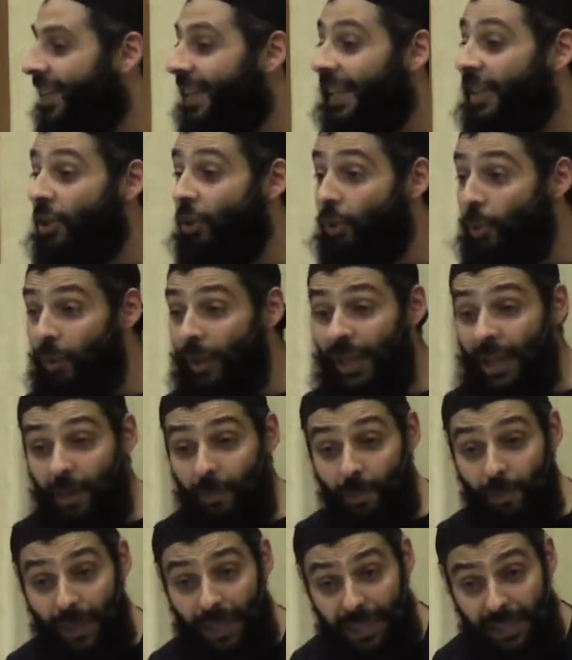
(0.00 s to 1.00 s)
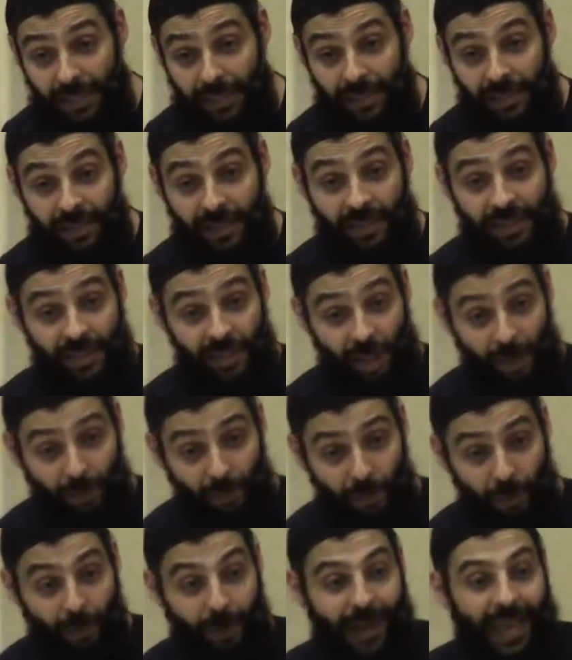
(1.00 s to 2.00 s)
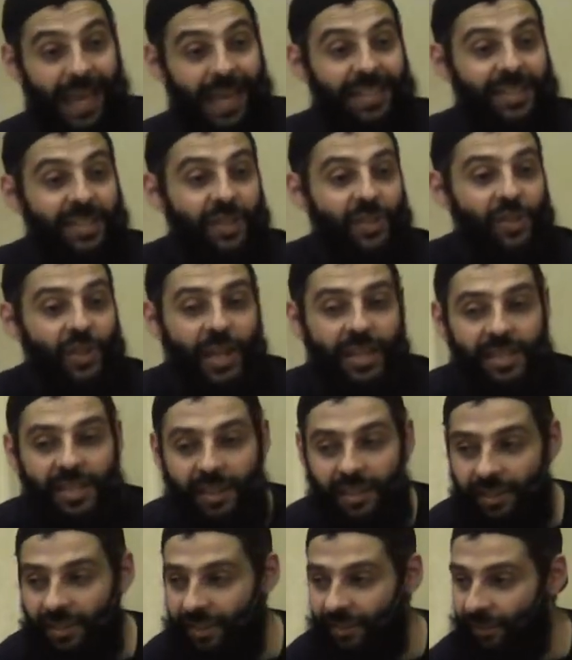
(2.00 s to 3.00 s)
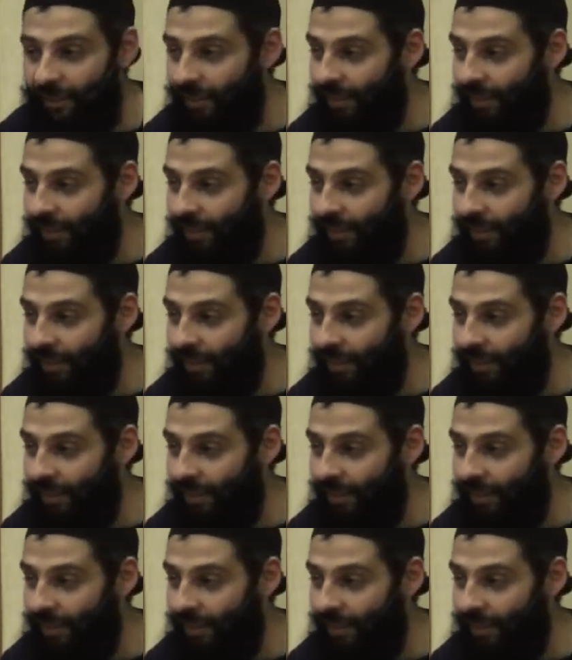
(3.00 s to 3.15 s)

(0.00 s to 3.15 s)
That you can build sabr by exercising it.